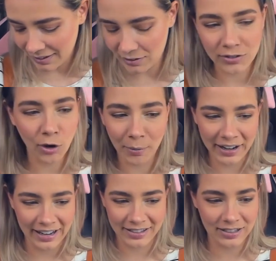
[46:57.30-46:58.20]
Nobody
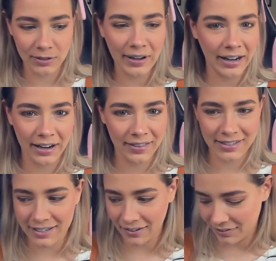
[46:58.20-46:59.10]
has to do any of the
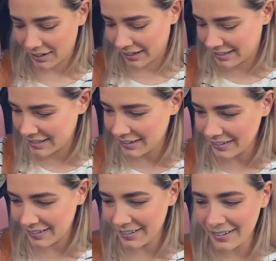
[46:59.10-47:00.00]
stuff that I do.
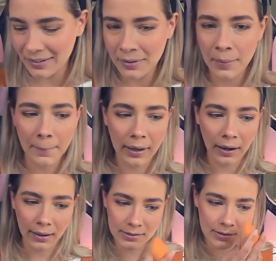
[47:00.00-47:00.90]

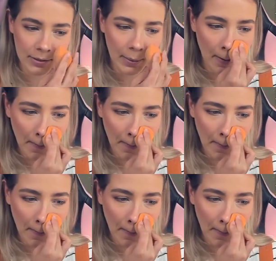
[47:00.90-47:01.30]
I just do it.